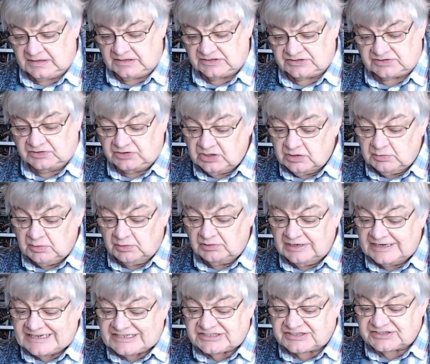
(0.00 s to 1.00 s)
So you will
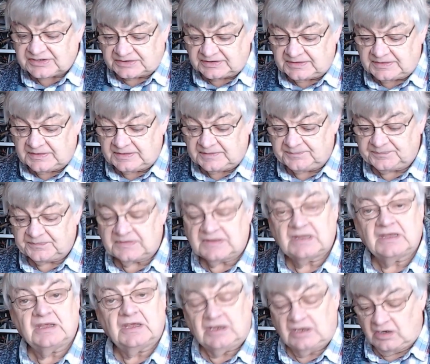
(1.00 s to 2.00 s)
listen
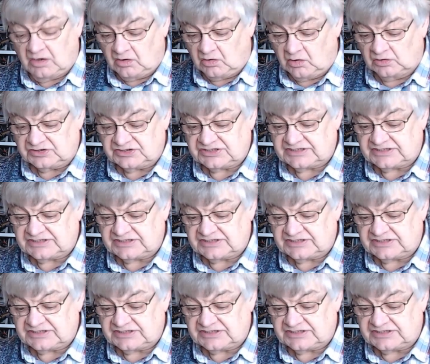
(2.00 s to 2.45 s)
on